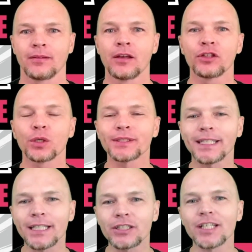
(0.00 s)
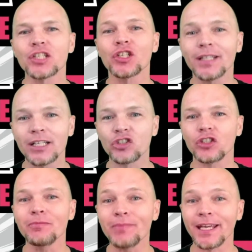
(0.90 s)
There was a decision that
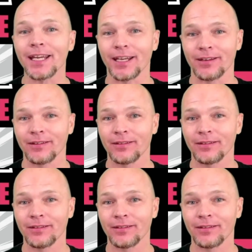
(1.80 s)
she made